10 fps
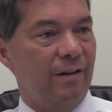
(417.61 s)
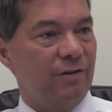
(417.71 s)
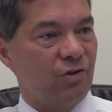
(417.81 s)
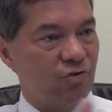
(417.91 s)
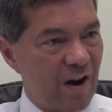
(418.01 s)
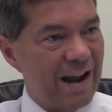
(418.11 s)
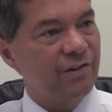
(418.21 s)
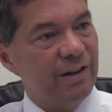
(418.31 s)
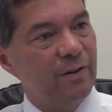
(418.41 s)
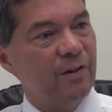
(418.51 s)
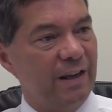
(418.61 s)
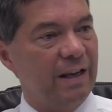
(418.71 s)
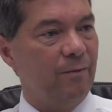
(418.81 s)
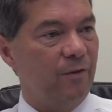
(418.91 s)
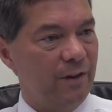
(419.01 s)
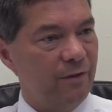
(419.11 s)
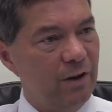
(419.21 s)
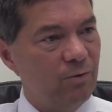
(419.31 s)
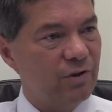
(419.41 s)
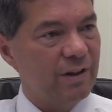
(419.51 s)
strategy and thinking for the
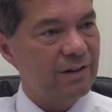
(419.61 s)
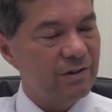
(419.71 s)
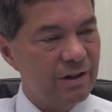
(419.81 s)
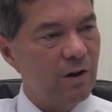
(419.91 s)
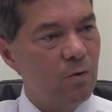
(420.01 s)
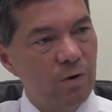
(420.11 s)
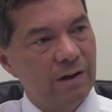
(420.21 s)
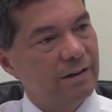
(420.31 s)
future. There's no